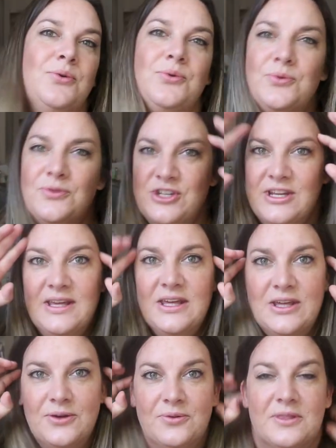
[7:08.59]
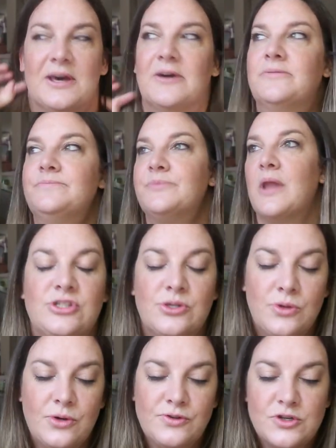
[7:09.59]
Ooh, she cute though.
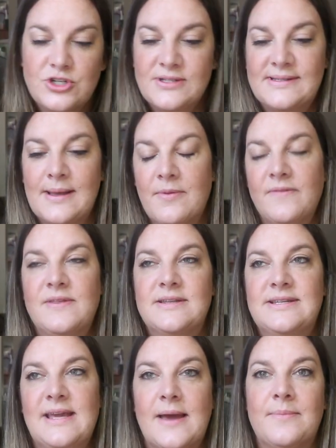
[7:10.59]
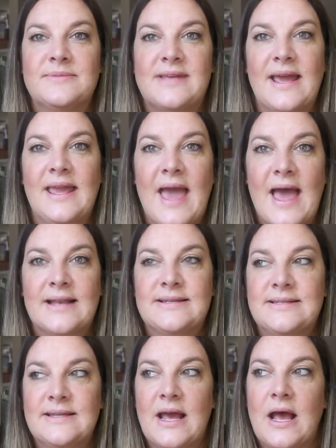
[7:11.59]
So those are just some of the D Ms I get,